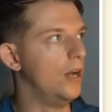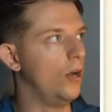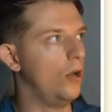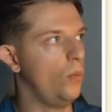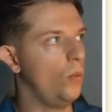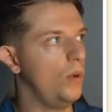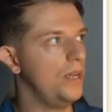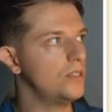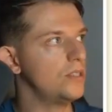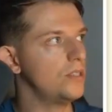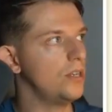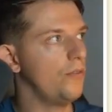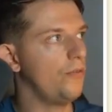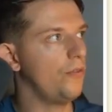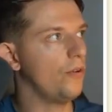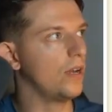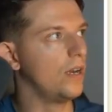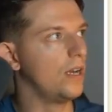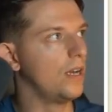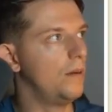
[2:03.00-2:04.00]
On Windsurf,
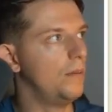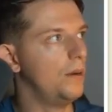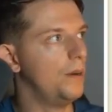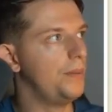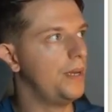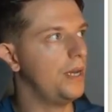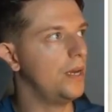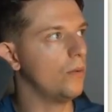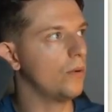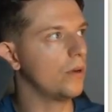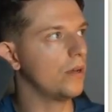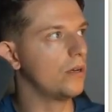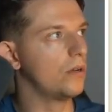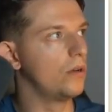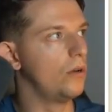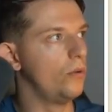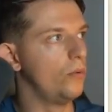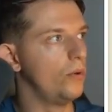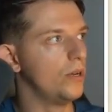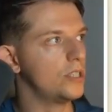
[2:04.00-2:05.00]
we're going to come up here. We're going to
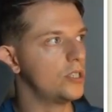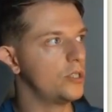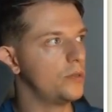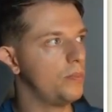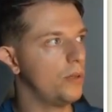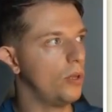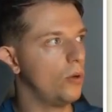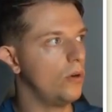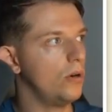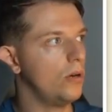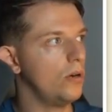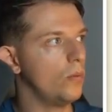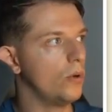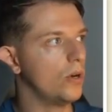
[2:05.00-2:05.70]
go to Explore.